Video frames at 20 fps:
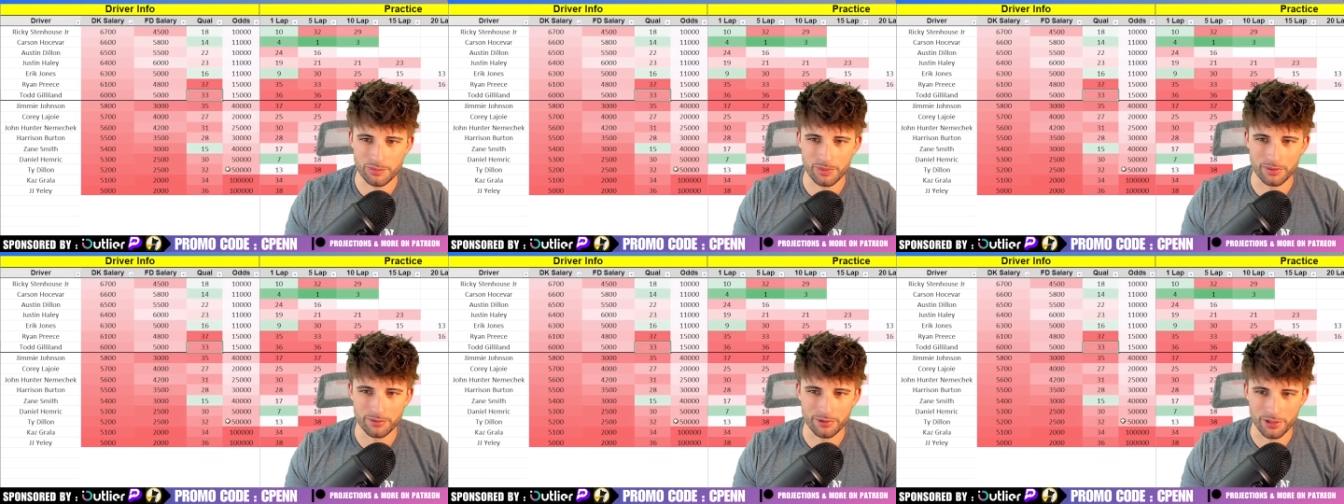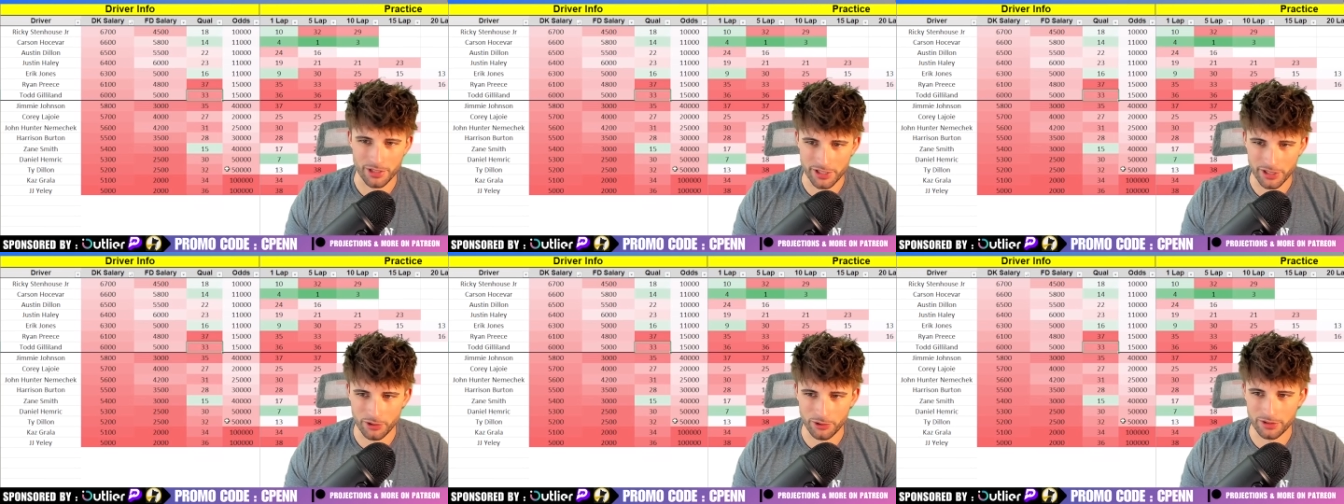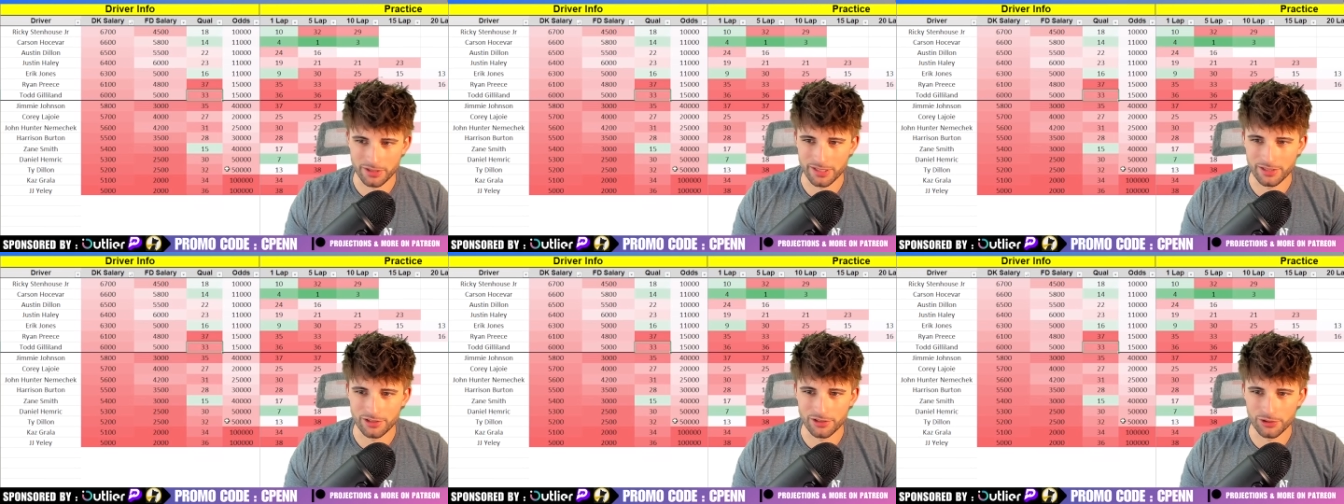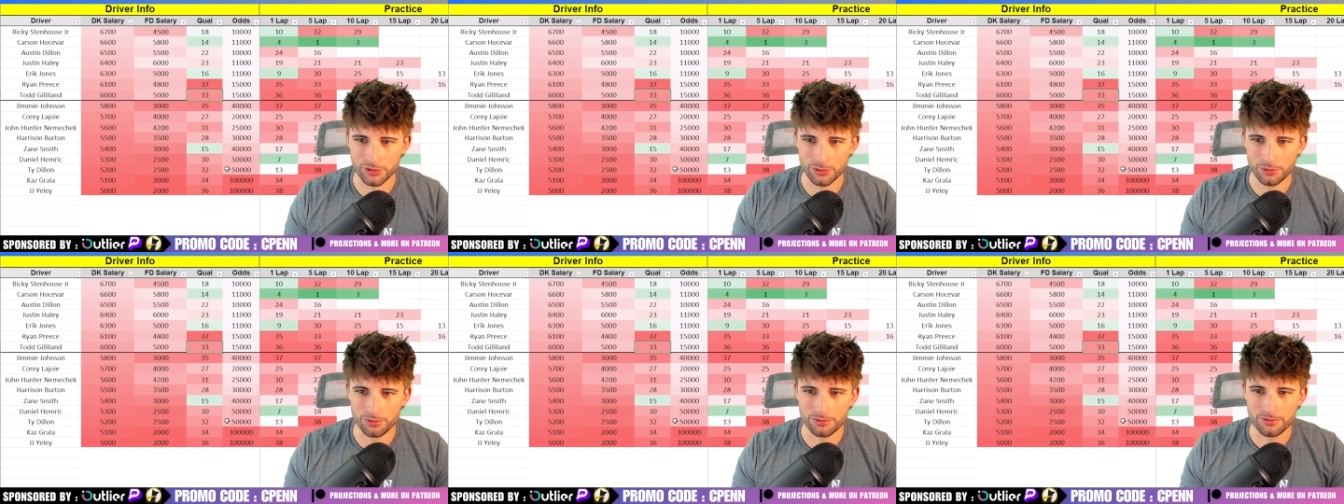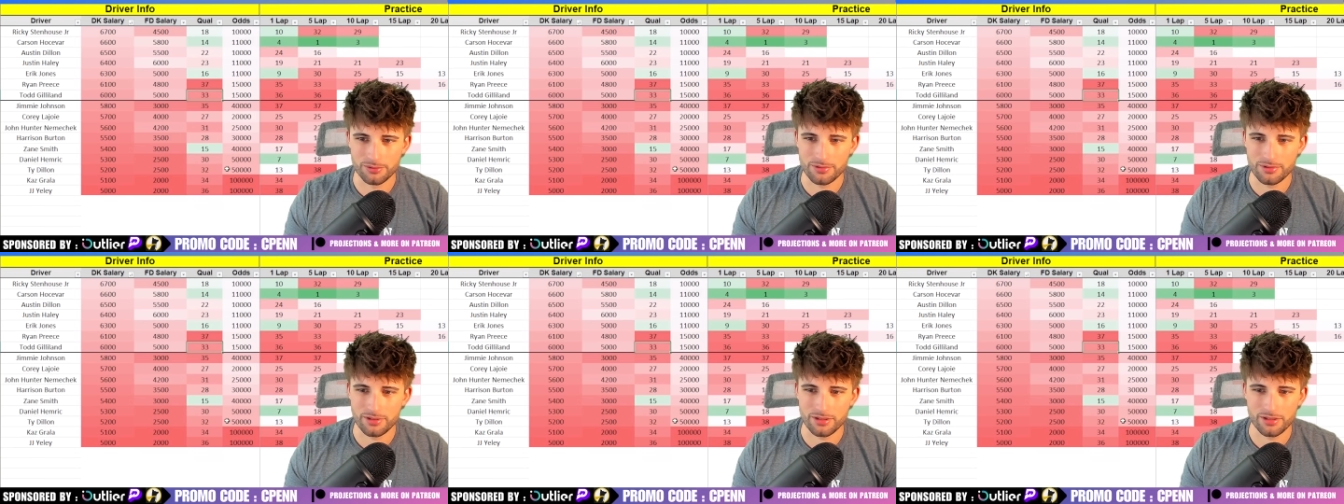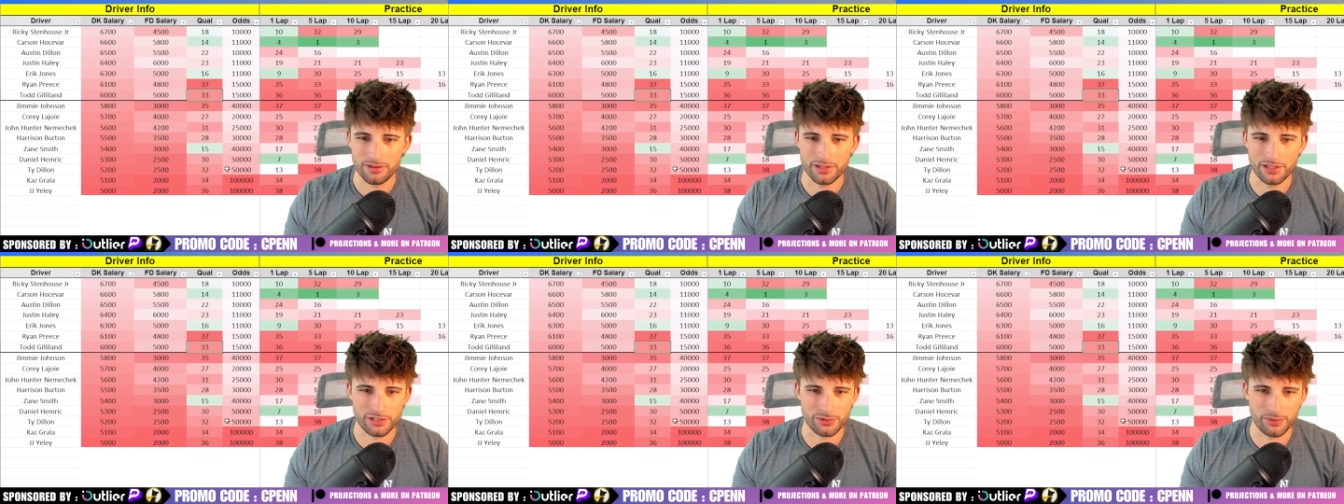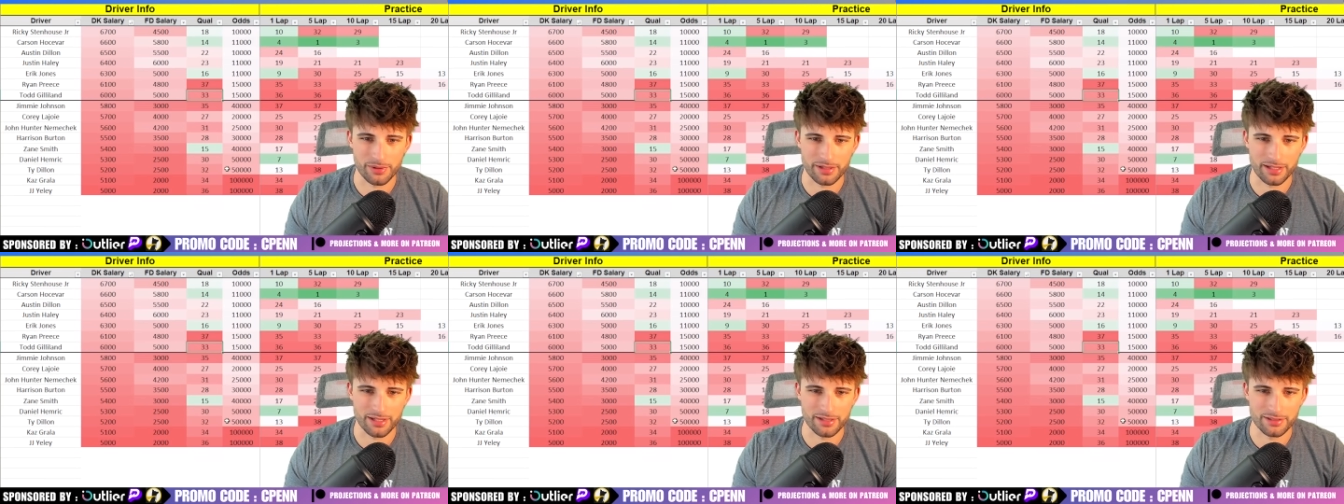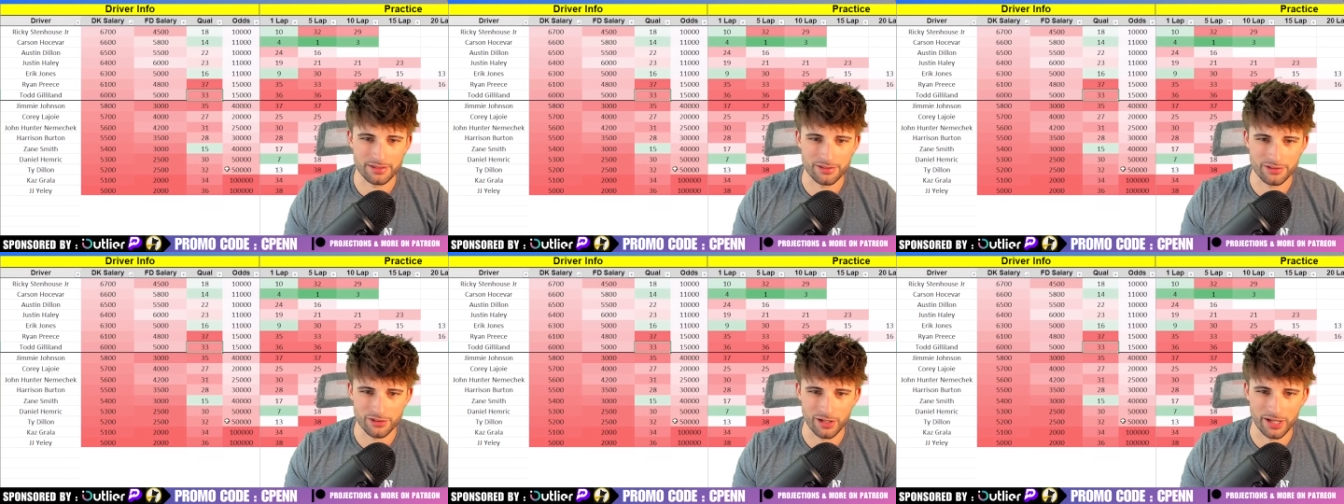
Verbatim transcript: but really you only need two this weekend.